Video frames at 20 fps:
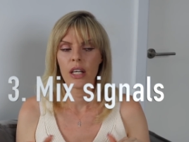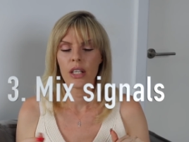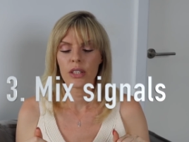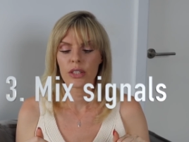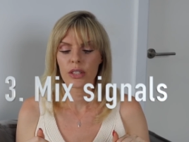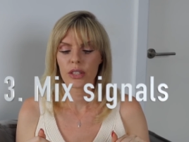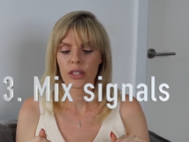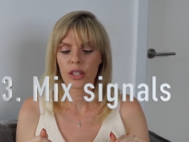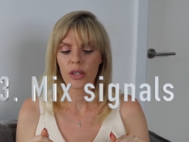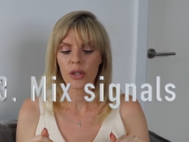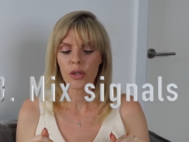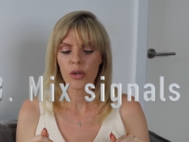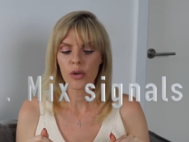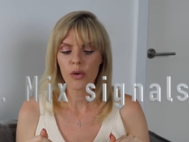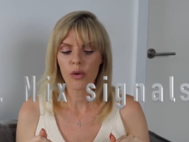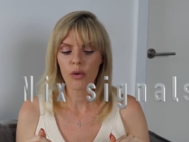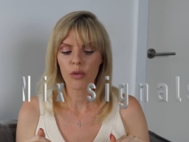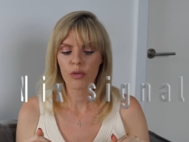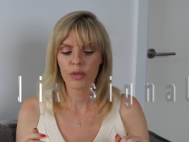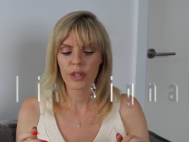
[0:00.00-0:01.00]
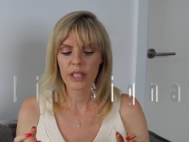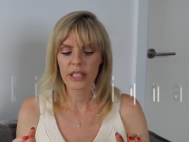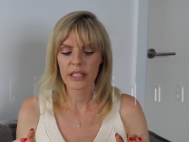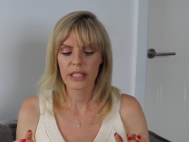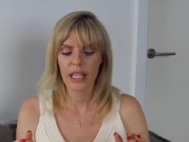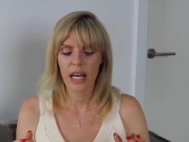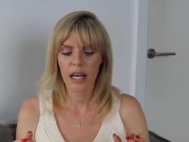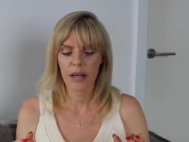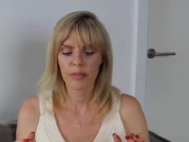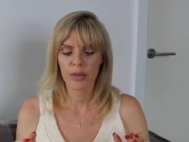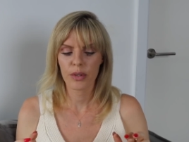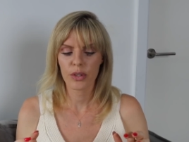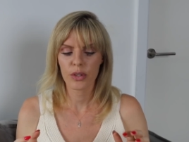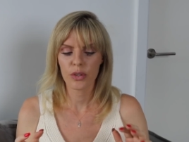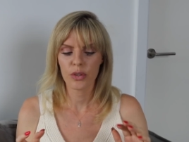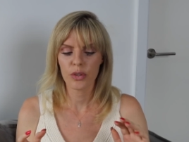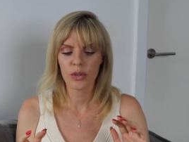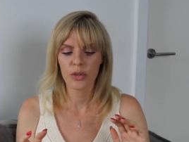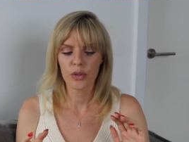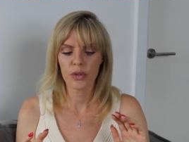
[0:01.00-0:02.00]
So, for example,
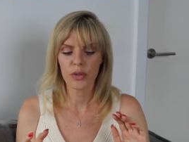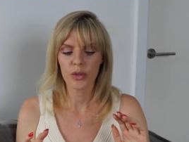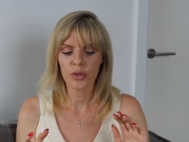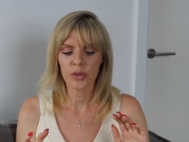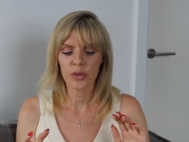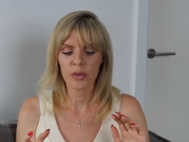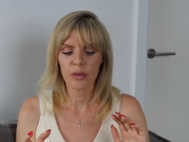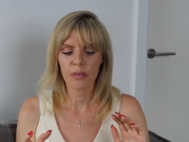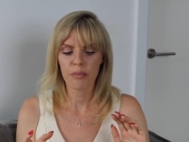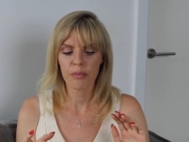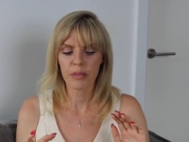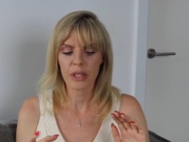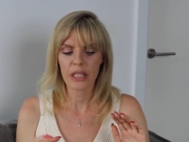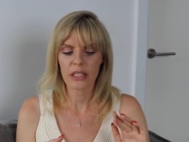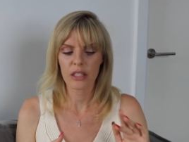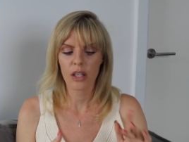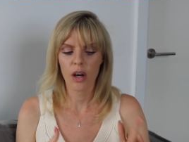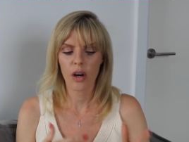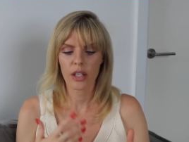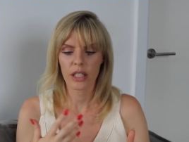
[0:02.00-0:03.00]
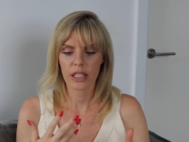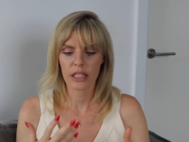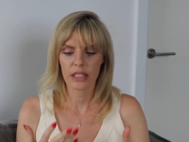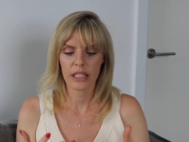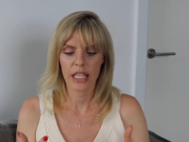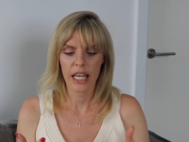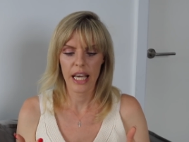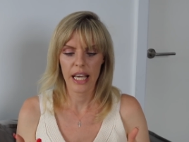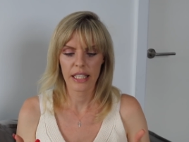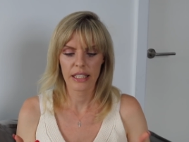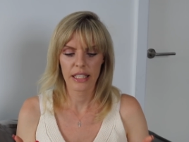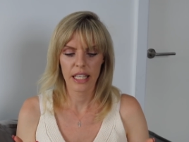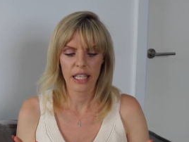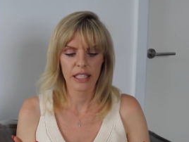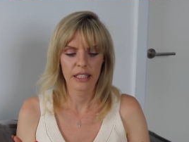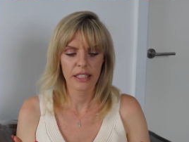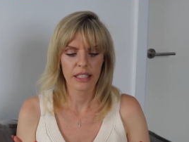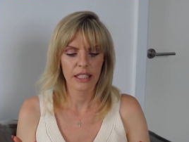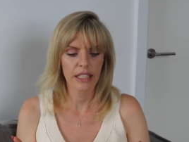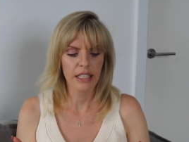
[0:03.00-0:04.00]
you meet on a date
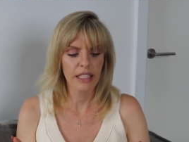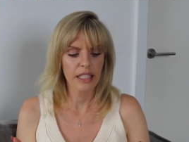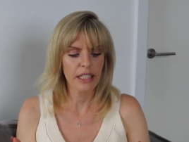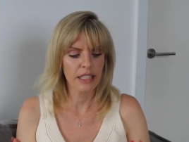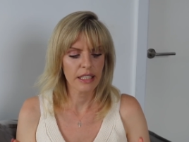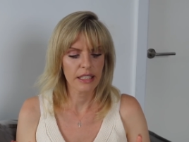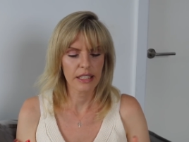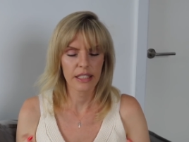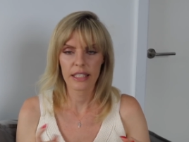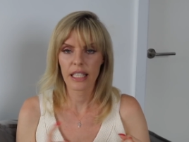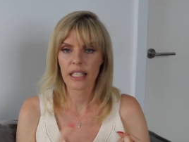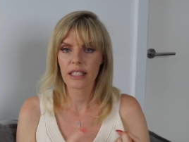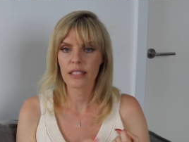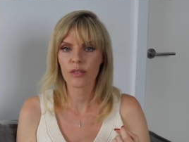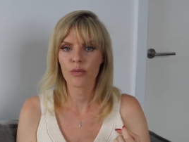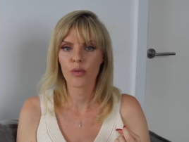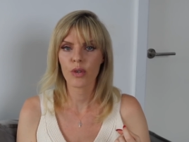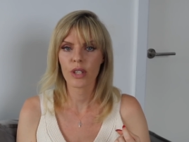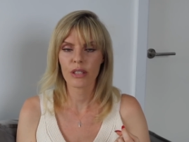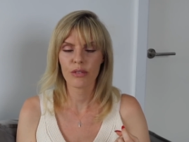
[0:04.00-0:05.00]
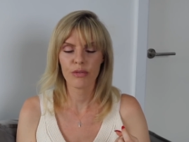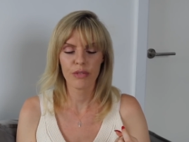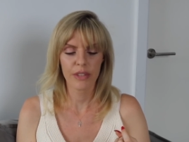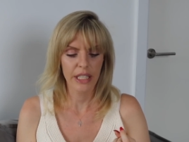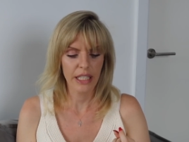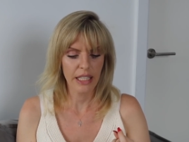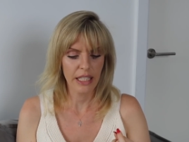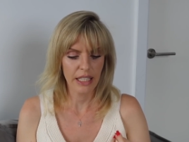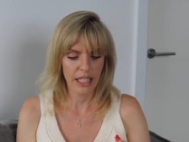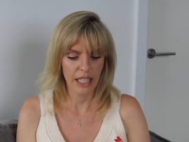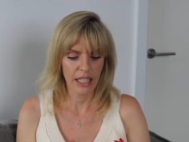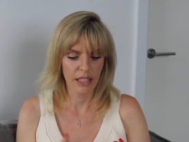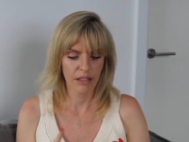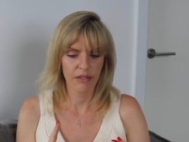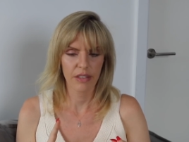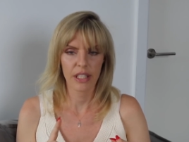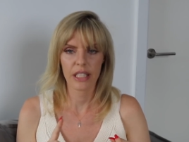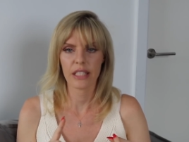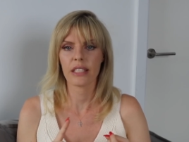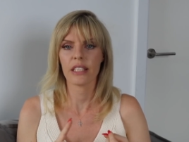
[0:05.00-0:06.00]
and he says one thing
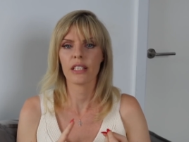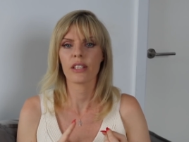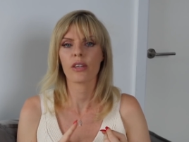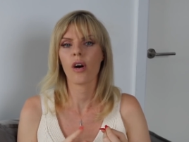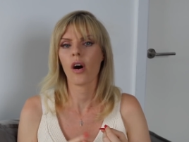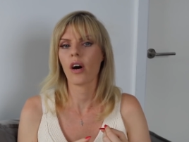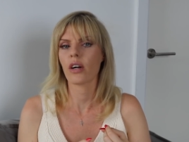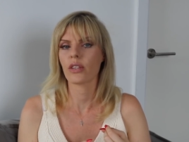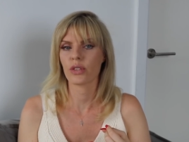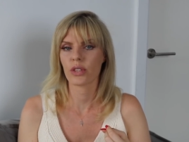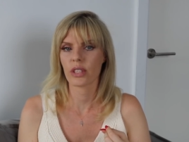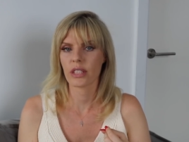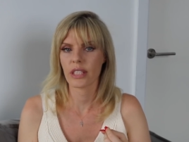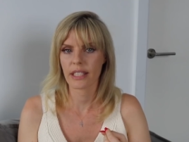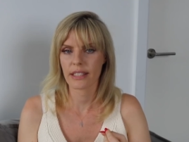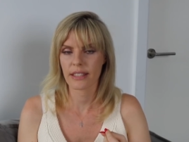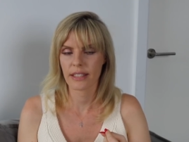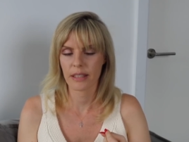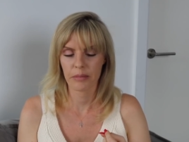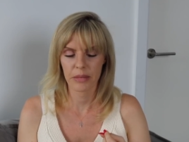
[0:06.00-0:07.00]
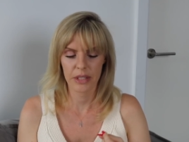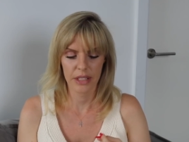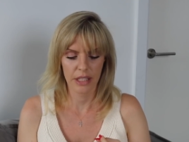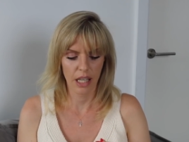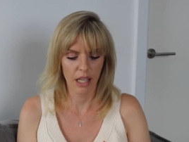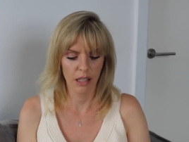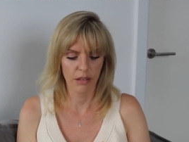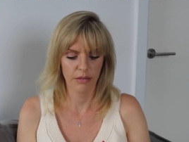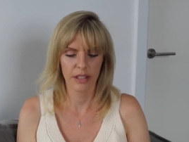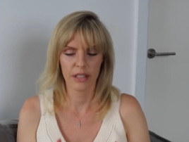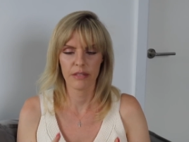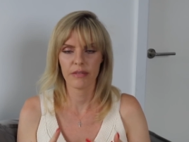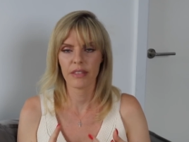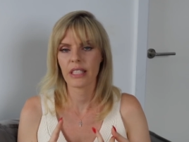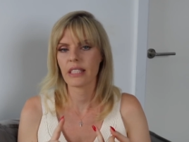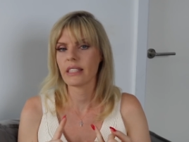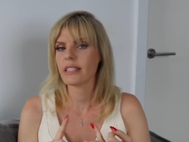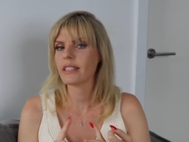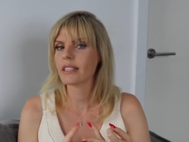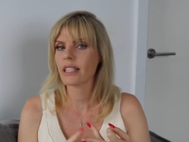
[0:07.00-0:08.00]
and then he contradicts himself, and
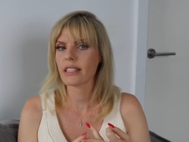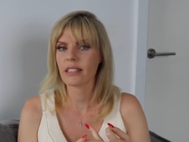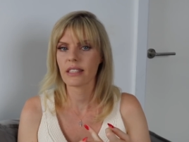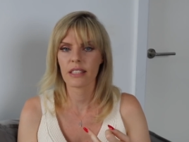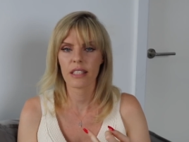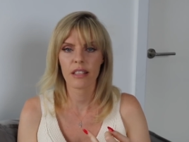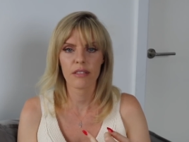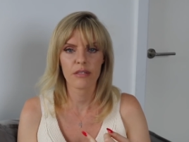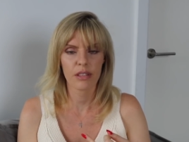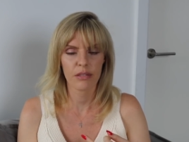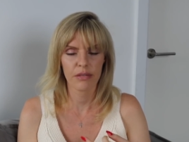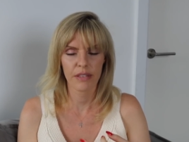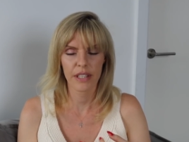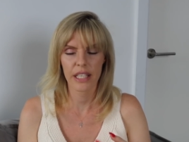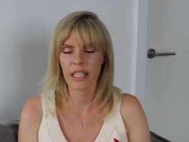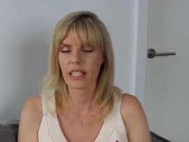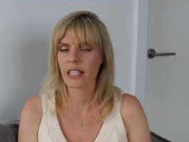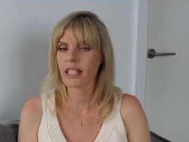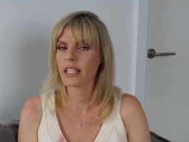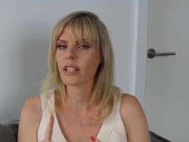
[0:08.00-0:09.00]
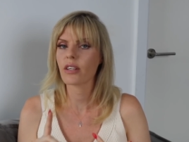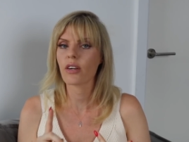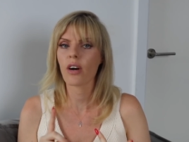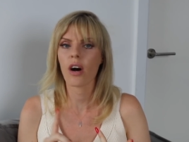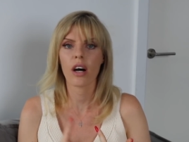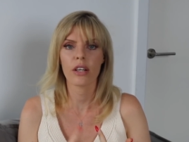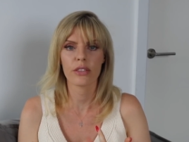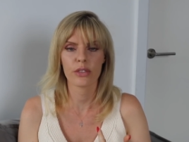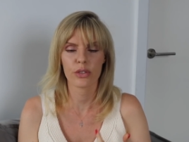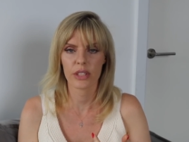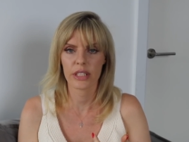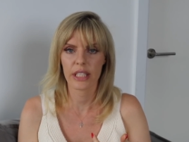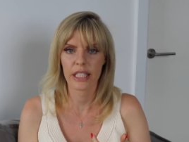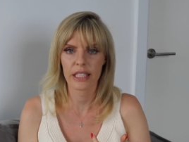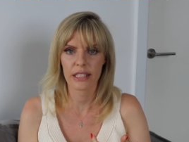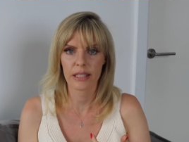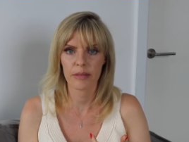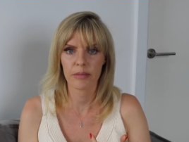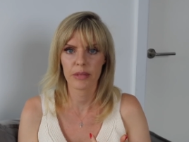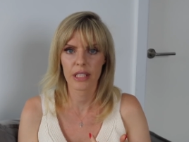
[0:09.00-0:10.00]
then he says another thing, he
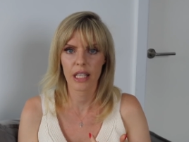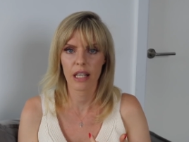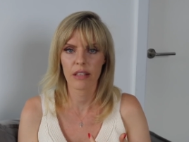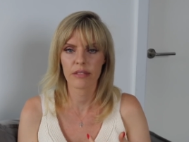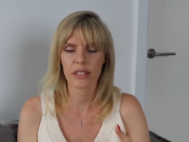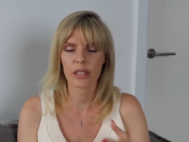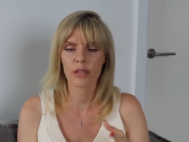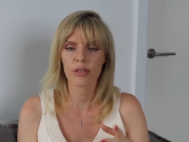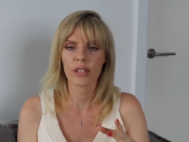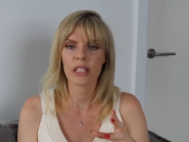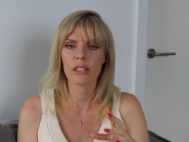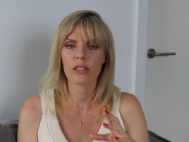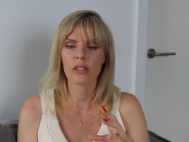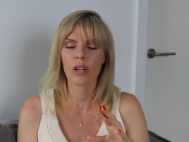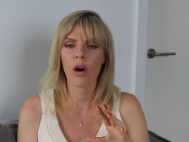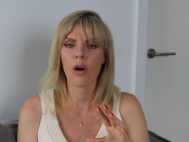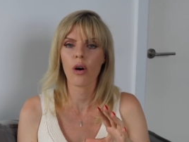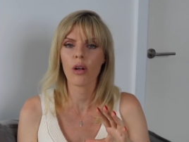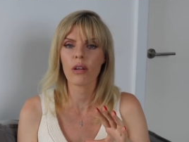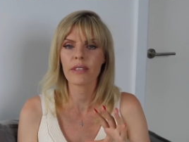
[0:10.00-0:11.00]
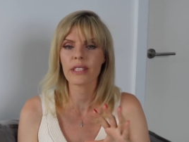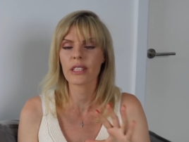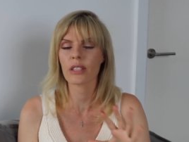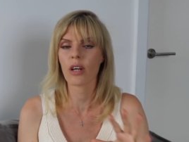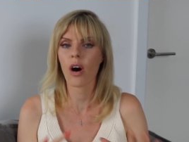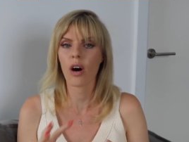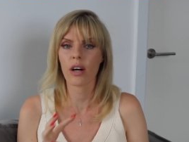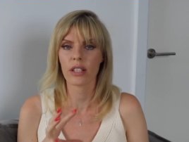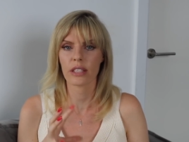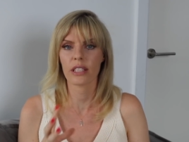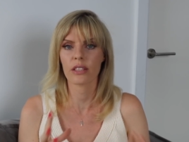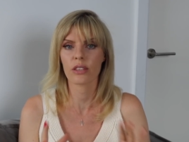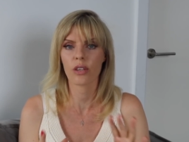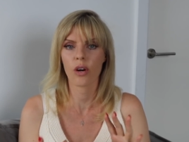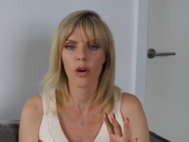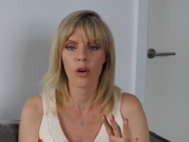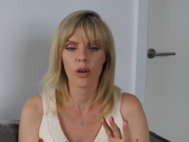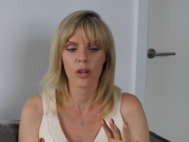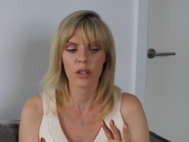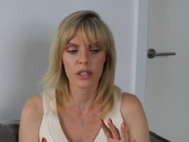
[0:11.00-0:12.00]
contradicts himself. So he's always hot and
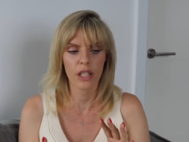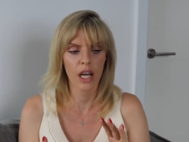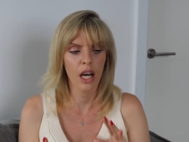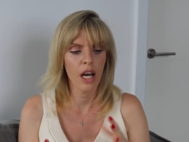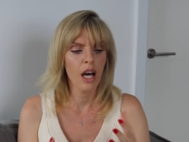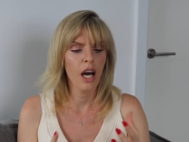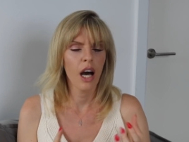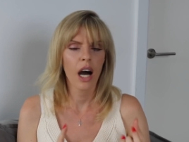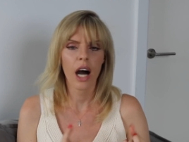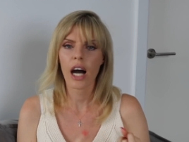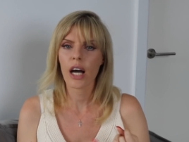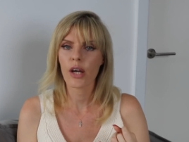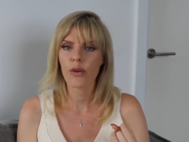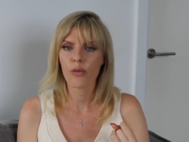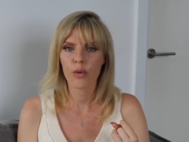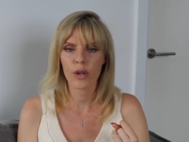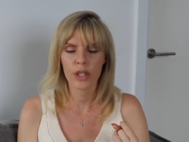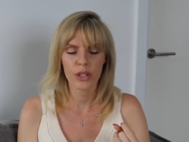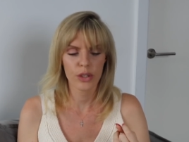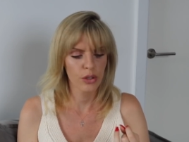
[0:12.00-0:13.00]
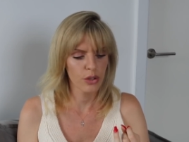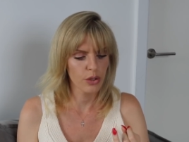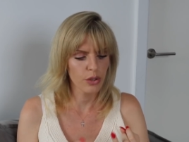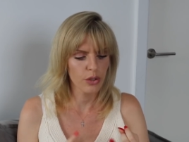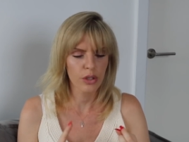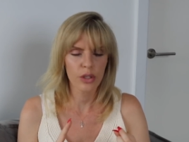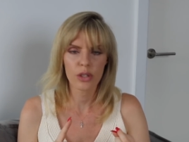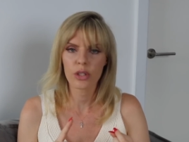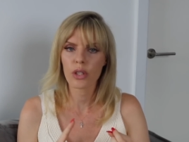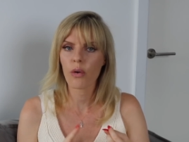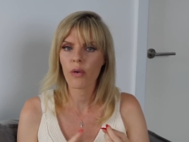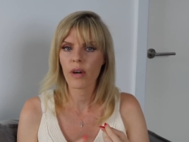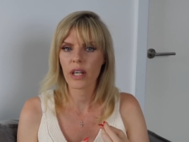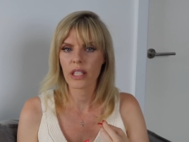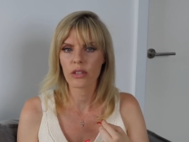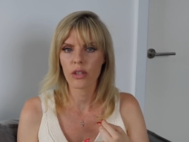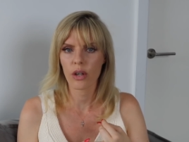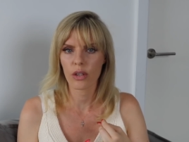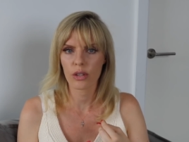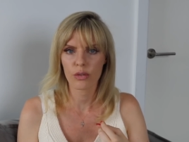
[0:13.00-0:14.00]
cold. I want you, no,
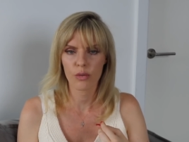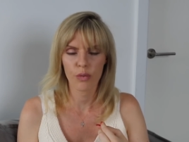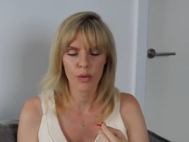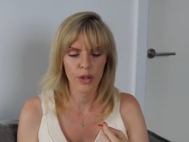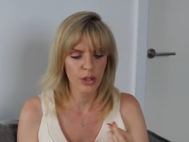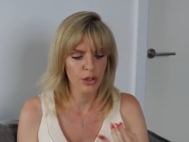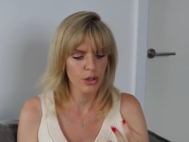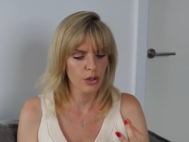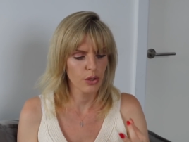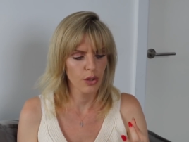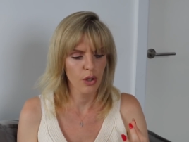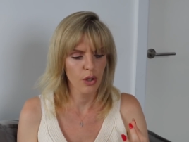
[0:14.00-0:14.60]
I don't want